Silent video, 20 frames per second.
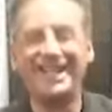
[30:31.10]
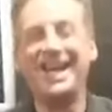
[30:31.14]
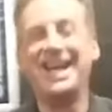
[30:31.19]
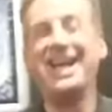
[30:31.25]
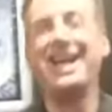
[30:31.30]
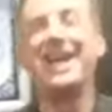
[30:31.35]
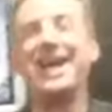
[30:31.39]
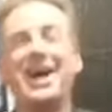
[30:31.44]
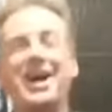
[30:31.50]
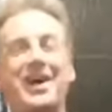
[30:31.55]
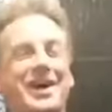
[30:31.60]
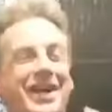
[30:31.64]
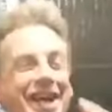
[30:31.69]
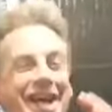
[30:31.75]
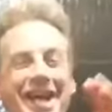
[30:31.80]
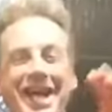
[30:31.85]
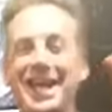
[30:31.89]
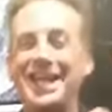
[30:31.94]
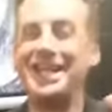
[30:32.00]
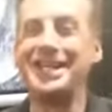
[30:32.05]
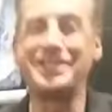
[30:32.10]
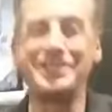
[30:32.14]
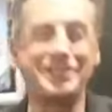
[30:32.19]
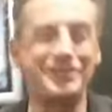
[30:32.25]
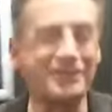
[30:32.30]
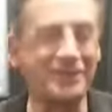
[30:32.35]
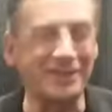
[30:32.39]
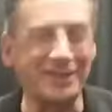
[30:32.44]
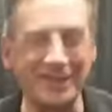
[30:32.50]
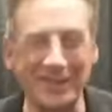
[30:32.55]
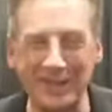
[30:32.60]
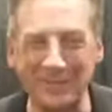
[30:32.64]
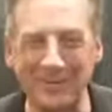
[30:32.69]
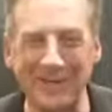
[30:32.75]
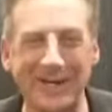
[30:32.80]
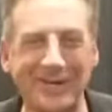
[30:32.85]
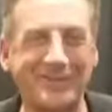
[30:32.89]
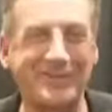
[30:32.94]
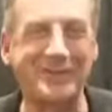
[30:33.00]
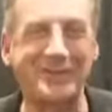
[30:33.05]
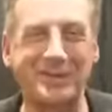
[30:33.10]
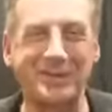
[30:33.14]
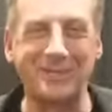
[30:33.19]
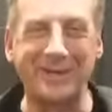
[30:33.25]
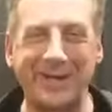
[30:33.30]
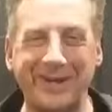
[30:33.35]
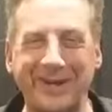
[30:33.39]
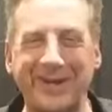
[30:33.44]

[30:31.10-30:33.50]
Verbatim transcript: okay, this is very laid back for Joel Bauer.